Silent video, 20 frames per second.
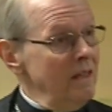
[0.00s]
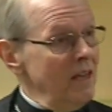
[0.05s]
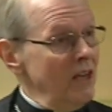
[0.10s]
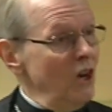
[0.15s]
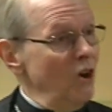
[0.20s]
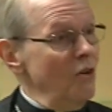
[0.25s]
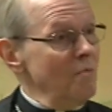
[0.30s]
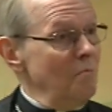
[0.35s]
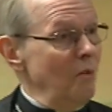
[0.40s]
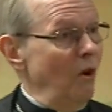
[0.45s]

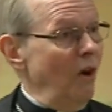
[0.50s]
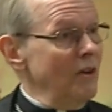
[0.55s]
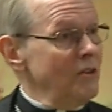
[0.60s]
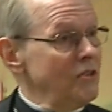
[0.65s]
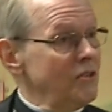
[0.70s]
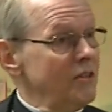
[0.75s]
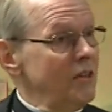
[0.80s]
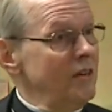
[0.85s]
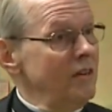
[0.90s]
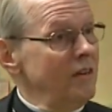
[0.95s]
you know in
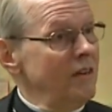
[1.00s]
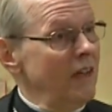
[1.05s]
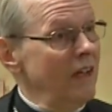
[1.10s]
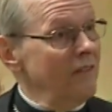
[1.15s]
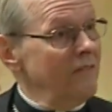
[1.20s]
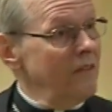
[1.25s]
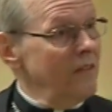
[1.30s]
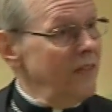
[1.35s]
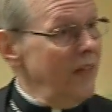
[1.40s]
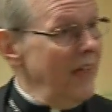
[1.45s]
boston
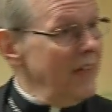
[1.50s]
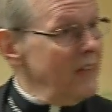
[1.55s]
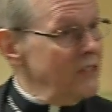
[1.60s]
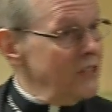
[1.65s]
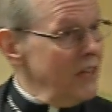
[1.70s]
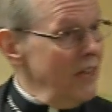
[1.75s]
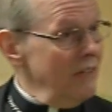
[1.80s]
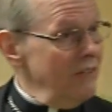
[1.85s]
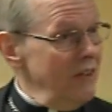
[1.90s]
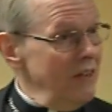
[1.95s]
uh, for
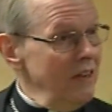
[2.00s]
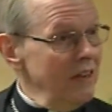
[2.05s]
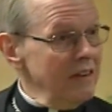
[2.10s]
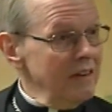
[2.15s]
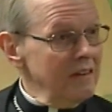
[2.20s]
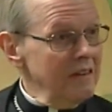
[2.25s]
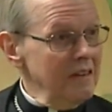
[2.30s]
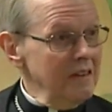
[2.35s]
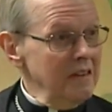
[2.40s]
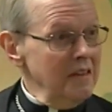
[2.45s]
thanksgiving
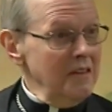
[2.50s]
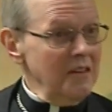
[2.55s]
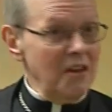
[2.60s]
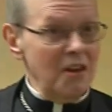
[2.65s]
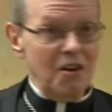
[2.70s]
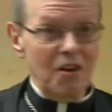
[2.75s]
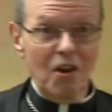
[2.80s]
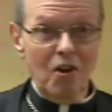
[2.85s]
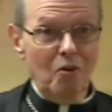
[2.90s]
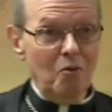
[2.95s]
and
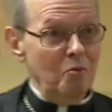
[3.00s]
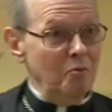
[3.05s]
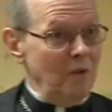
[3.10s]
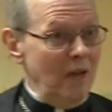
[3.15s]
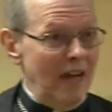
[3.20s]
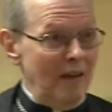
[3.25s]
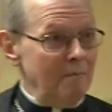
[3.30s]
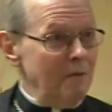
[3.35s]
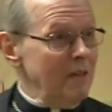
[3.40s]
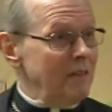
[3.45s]
you know
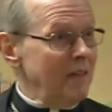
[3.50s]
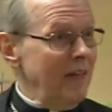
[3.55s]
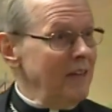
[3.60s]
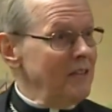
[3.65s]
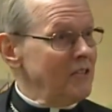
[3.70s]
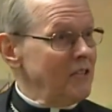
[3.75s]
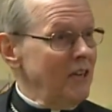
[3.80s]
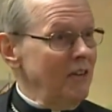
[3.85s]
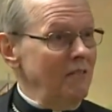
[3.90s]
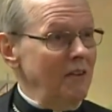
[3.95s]
happy
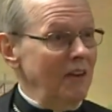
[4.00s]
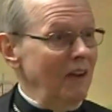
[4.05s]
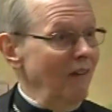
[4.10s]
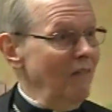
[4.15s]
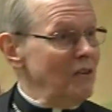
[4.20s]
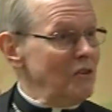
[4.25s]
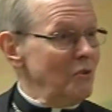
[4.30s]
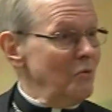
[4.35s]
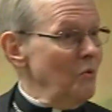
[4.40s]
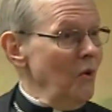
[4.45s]
thanksgiving i
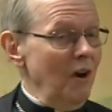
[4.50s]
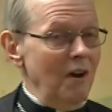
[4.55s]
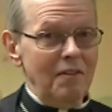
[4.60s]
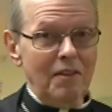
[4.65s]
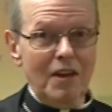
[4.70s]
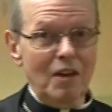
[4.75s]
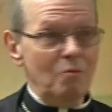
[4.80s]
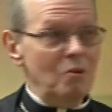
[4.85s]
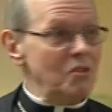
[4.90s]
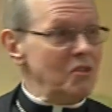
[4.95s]
was aware
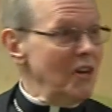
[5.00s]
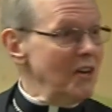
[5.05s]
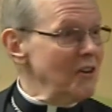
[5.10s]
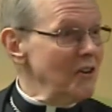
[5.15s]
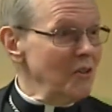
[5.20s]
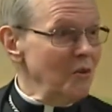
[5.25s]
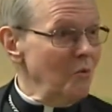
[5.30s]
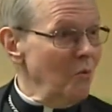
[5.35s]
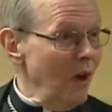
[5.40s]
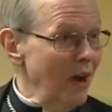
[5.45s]
that he was
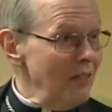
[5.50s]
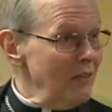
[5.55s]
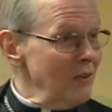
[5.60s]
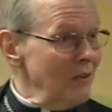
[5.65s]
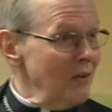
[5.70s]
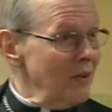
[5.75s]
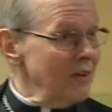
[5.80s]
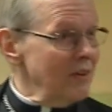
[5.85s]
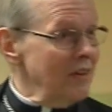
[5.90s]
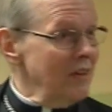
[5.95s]
under the
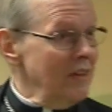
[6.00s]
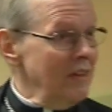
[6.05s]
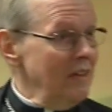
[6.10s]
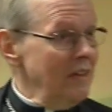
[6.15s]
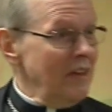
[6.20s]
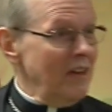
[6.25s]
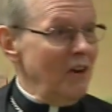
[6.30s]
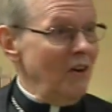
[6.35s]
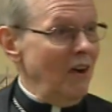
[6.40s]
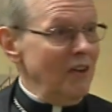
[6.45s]
weather and
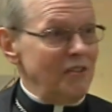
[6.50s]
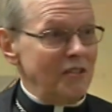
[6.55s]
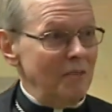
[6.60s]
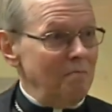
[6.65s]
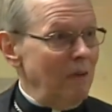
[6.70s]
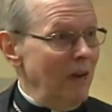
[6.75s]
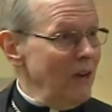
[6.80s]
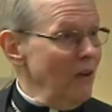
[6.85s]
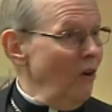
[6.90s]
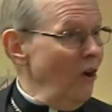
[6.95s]
you know i
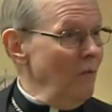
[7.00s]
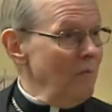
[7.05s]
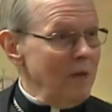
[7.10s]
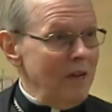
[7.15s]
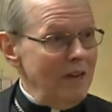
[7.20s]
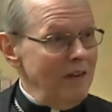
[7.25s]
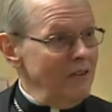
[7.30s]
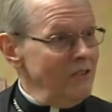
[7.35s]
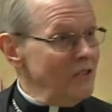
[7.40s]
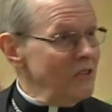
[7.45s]
said by all
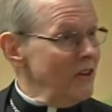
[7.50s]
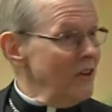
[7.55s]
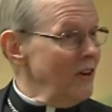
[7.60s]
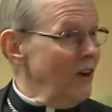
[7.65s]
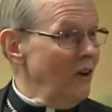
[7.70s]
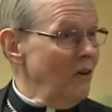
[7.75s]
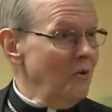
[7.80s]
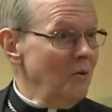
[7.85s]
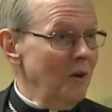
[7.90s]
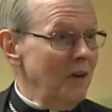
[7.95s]
means you
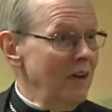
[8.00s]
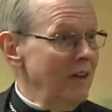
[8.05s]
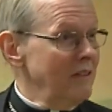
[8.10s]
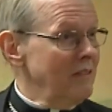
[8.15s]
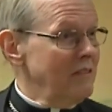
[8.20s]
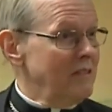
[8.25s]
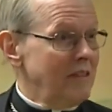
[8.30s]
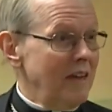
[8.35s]
know uh,